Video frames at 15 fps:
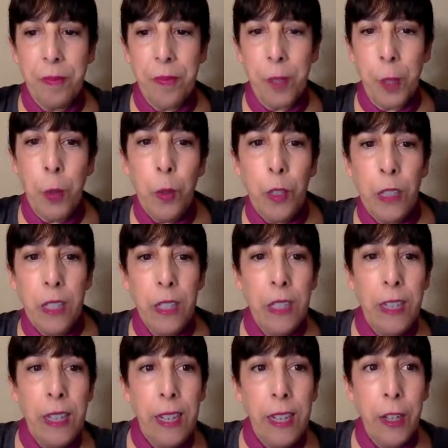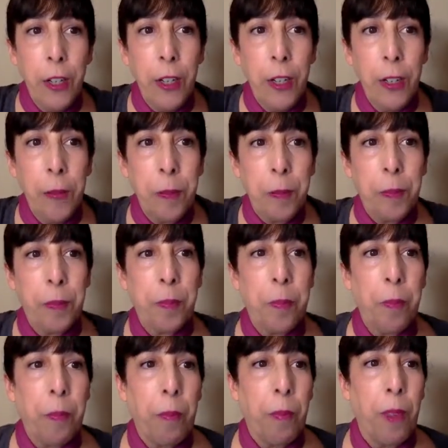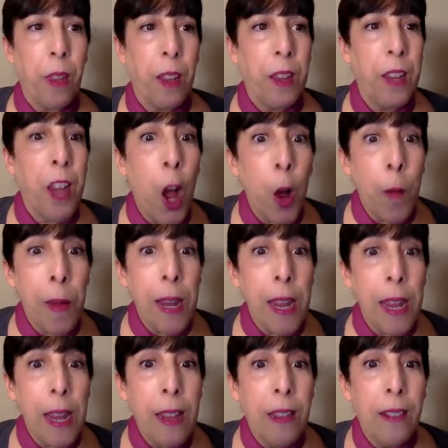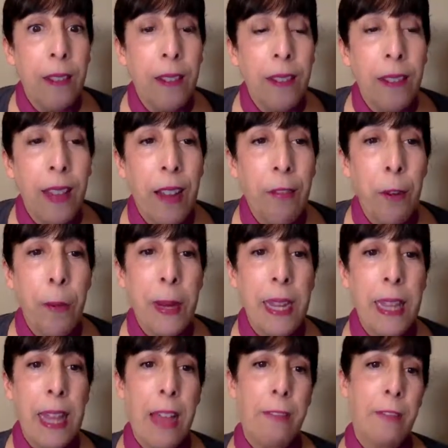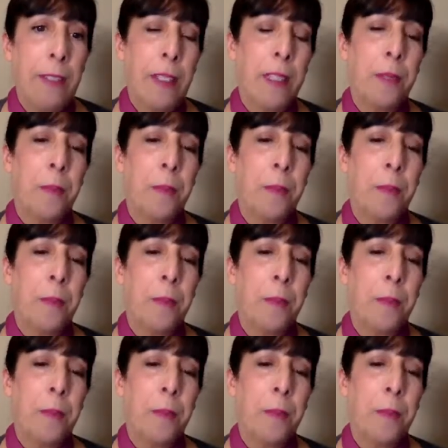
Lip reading: Who's still here? Nobody. Everybody left.